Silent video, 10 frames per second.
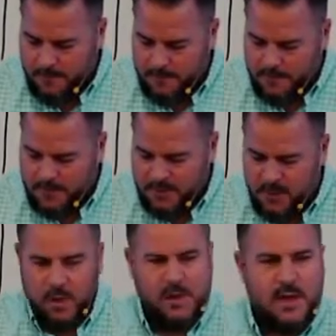that they're
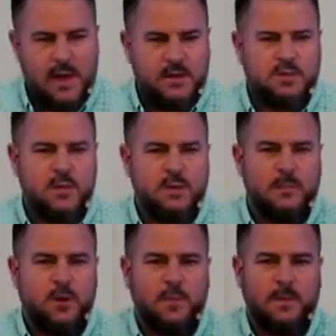really not enjoying the
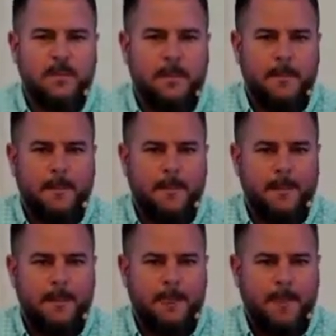moment.
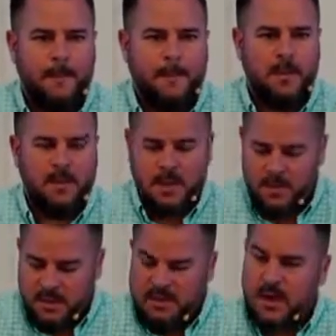They become
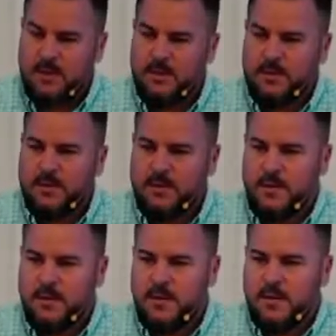untethered.
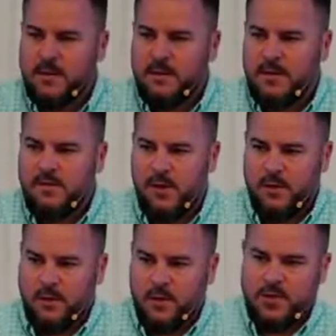They follow the
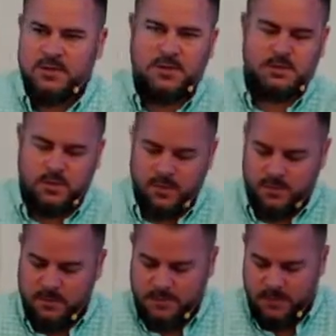course of this world.
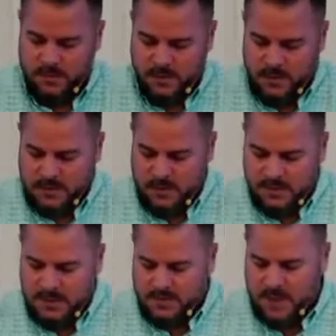
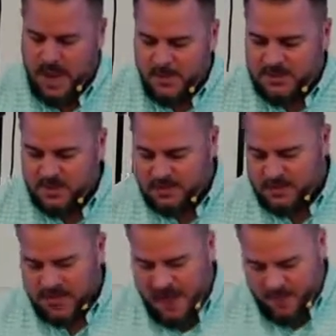So, absence,
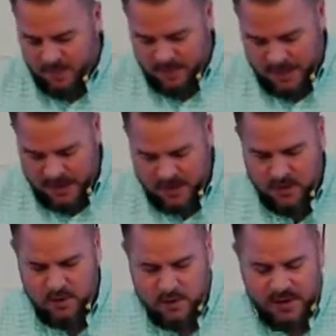apathy,
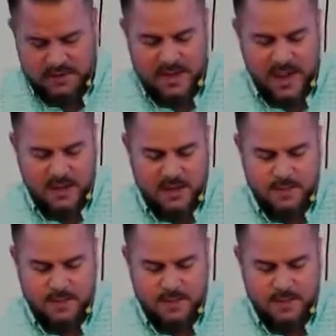anger, anxiety,